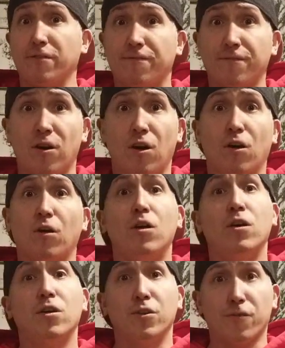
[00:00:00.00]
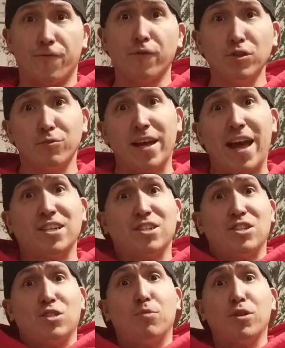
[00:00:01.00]
to fall, your first reaction
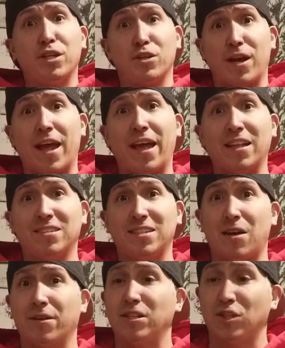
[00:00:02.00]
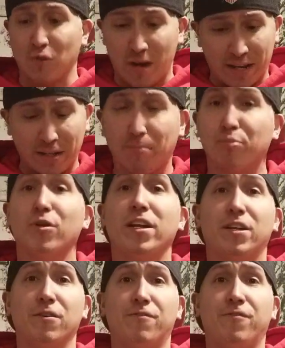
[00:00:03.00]
is putting your hands down and trying to
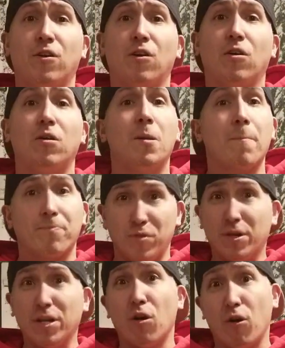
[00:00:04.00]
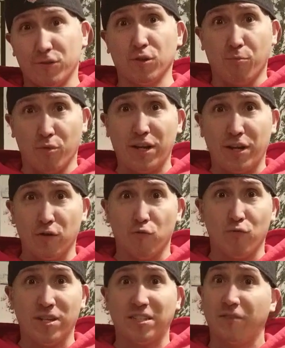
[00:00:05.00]
break your fall. You can also break your
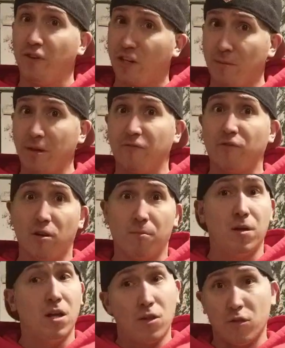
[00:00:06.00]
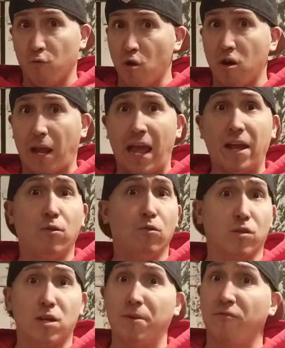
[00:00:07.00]
wrist if you're coming from the wrong angle
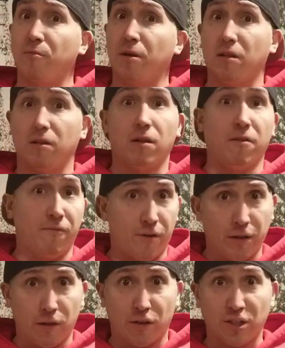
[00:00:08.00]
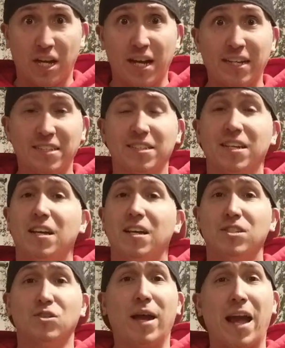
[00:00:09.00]
or coming from a very large height.
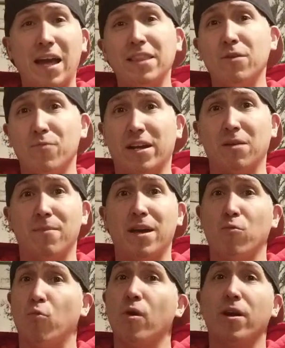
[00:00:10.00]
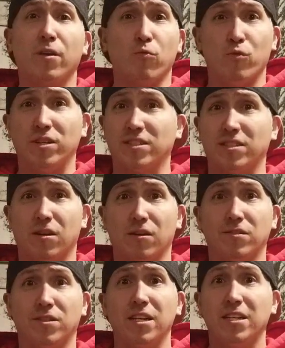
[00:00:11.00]
So I highly recommend wearing wrist
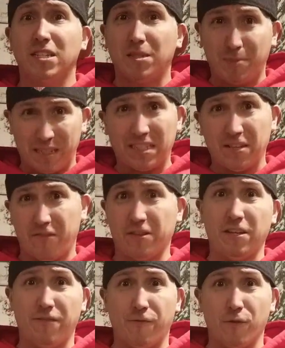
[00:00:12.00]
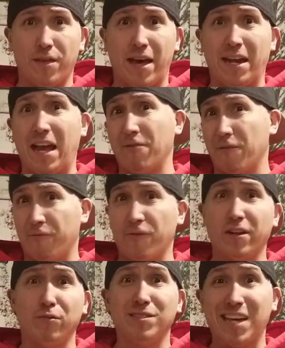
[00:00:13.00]
guards specifically for that. I have a
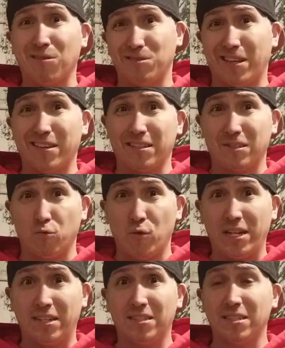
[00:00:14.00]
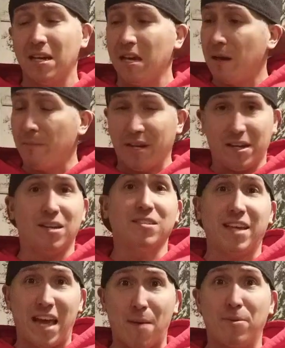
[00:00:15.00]
friend who's out 6 weeks
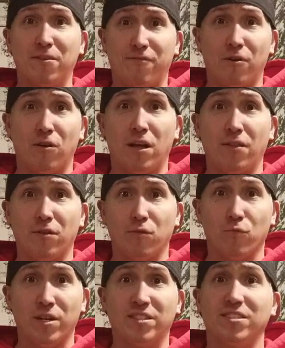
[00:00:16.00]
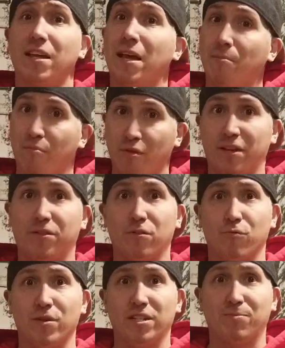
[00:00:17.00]
because they happened to fall on their wrist and break
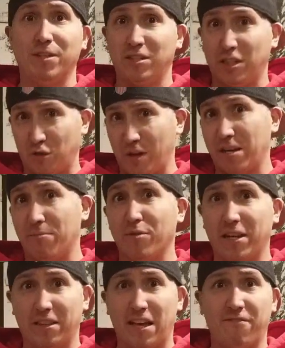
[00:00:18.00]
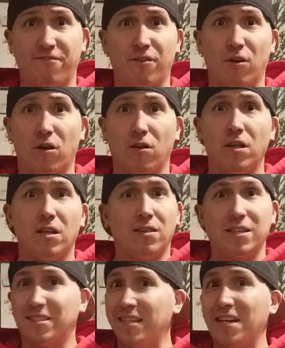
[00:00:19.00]
their wrist because they tried to break that fall.
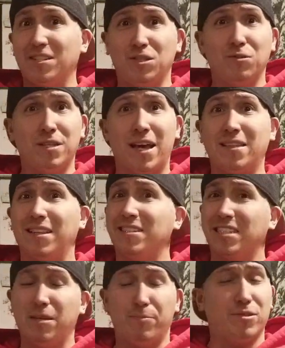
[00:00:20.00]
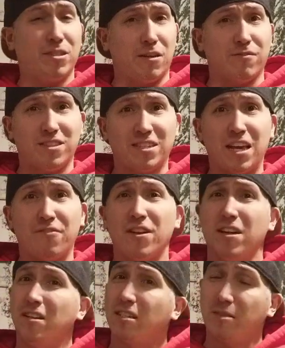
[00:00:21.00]
Let's not do that. Let's keep yourself safe,
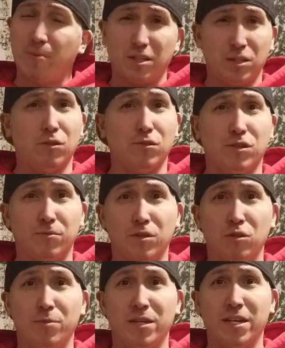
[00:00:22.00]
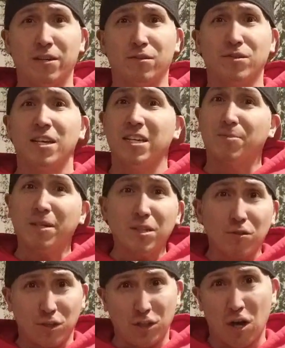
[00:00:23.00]
especially those new beginners, especially
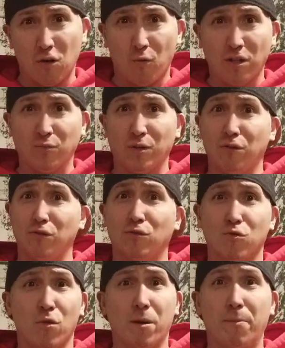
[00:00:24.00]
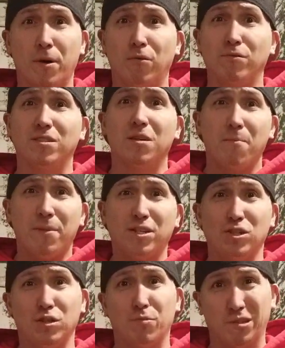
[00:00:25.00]
those young ones with those growing bones. Make
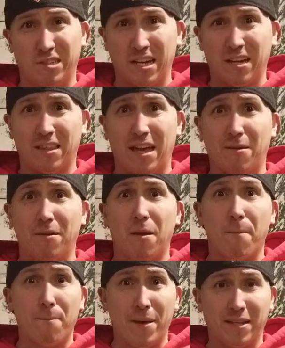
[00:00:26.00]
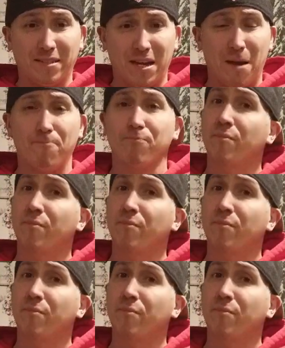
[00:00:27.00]
sure you protect that big time.